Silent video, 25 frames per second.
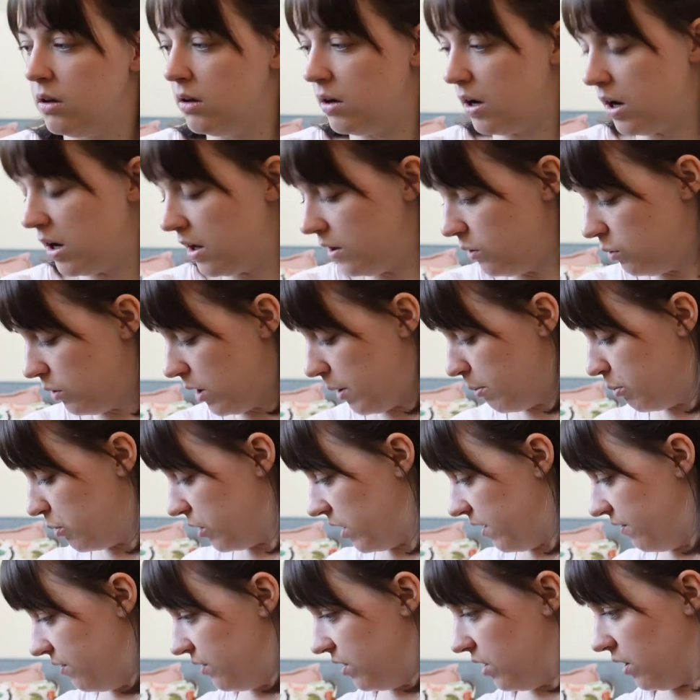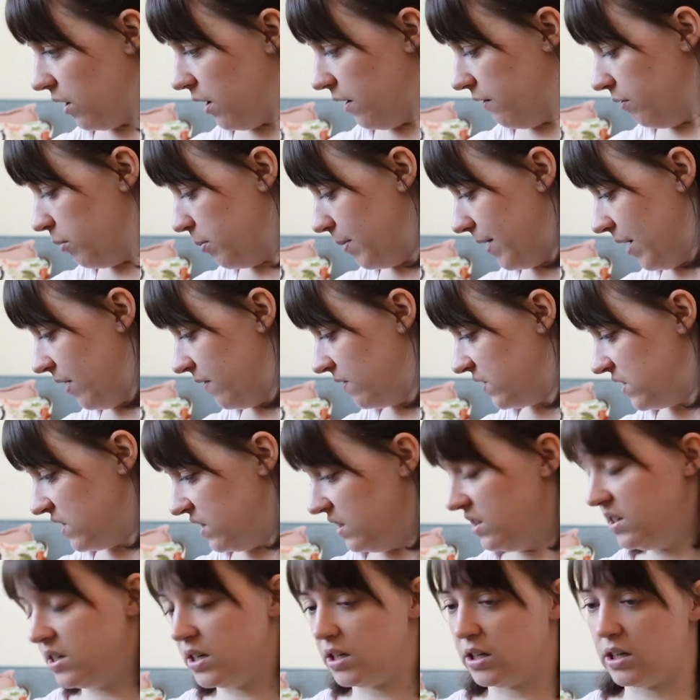I thought I brought everything over, but I obviously
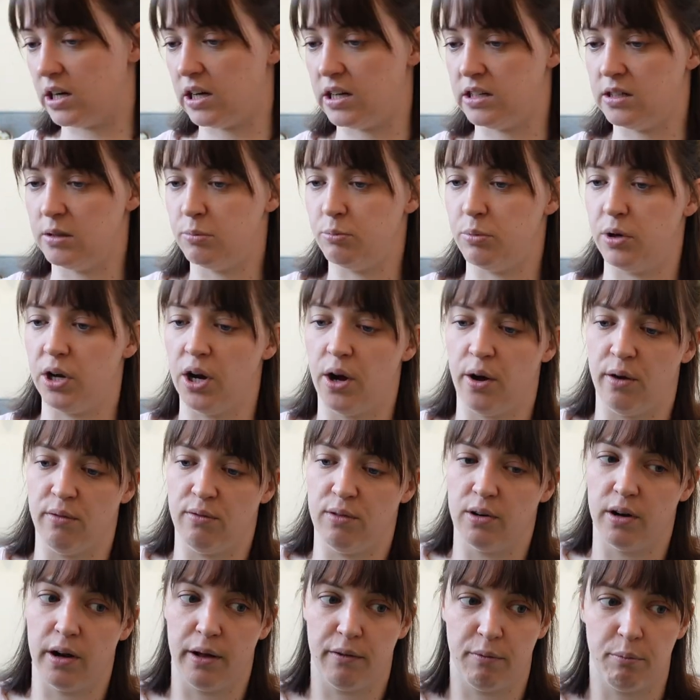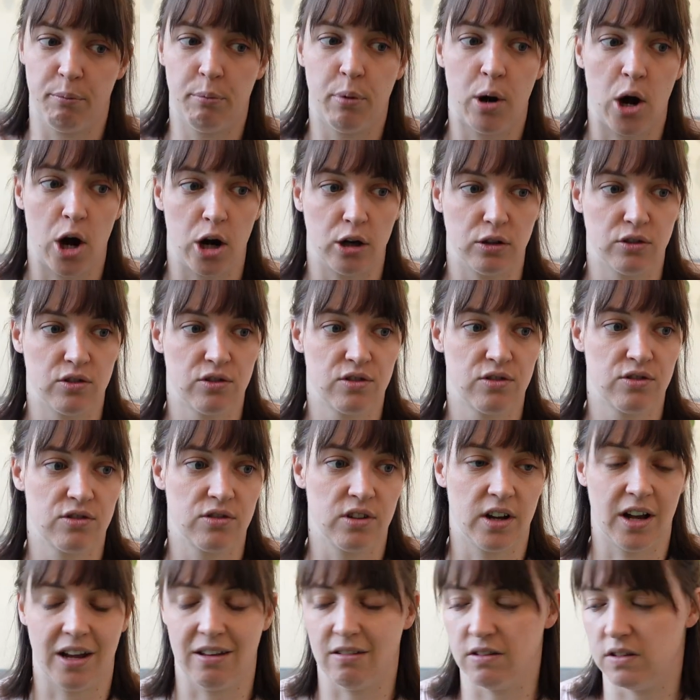didn't. I didn't bring over enough pots.
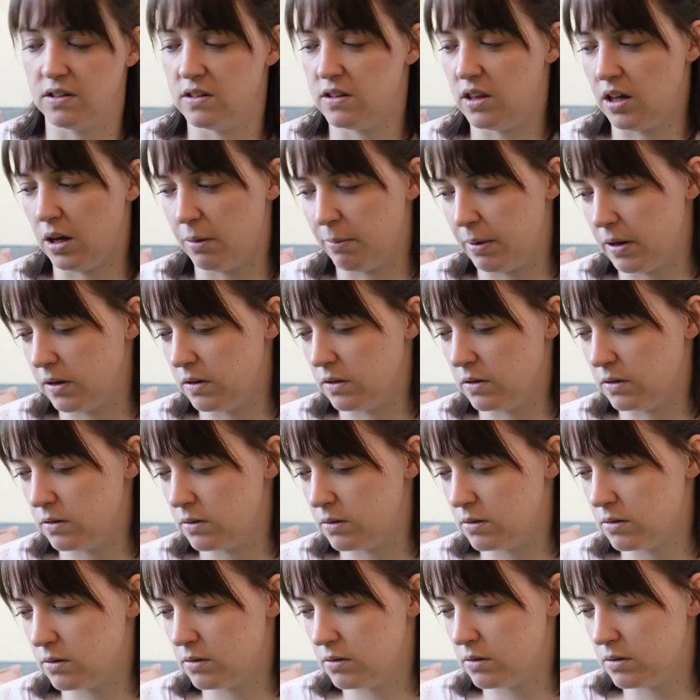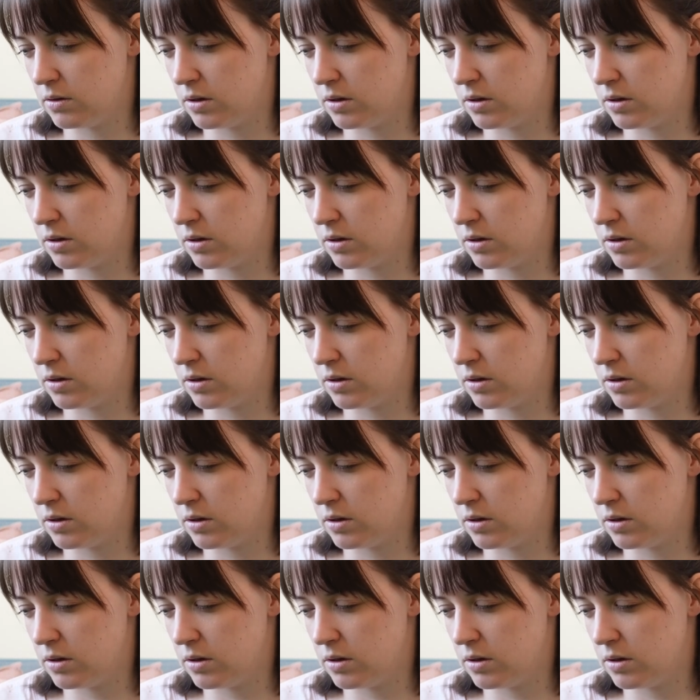Okay, let's think about this.